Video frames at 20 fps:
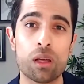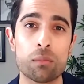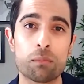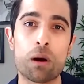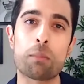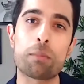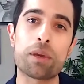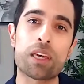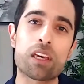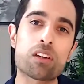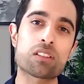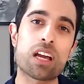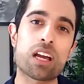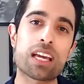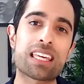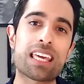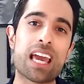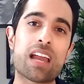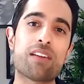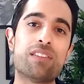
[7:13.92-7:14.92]
but because I
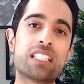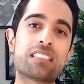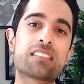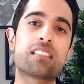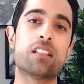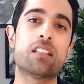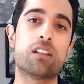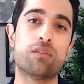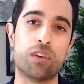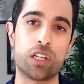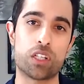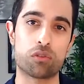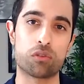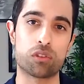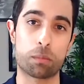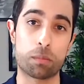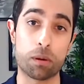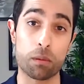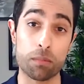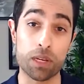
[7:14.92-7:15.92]
gave this individual
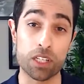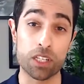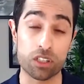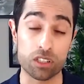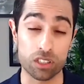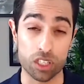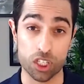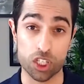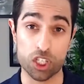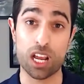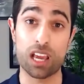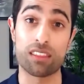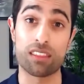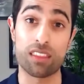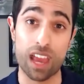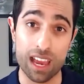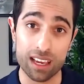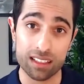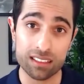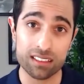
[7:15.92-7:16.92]
the permission to share
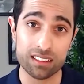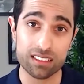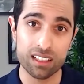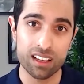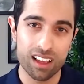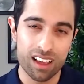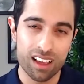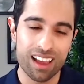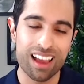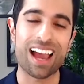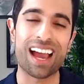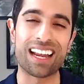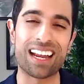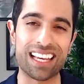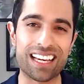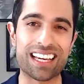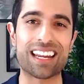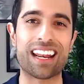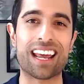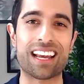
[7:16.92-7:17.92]
theirs and
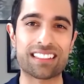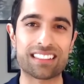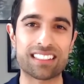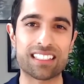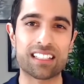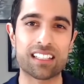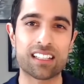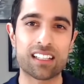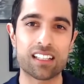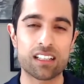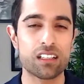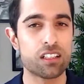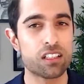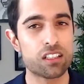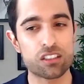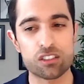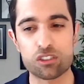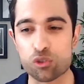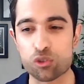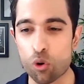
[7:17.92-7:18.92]
it connected.
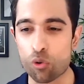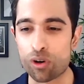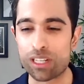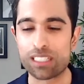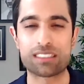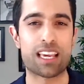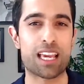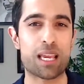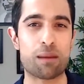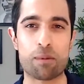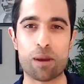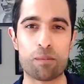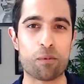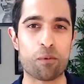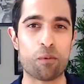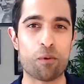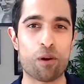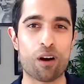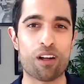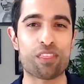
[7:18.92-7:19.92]
Story is key,
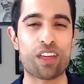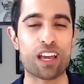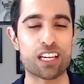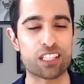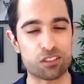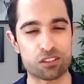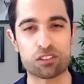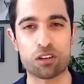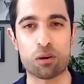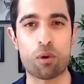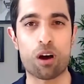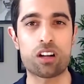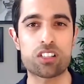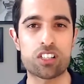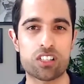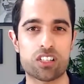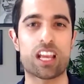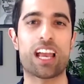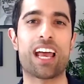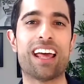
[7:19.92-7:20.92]
people. Thank you so
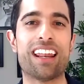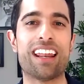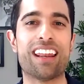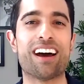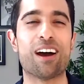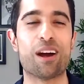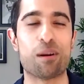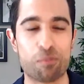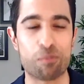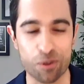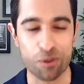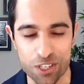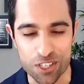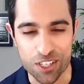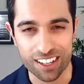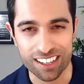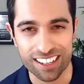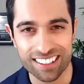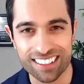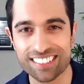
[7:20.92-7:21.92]
much and I
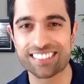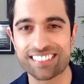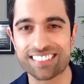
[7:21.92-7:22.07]
appreciate it.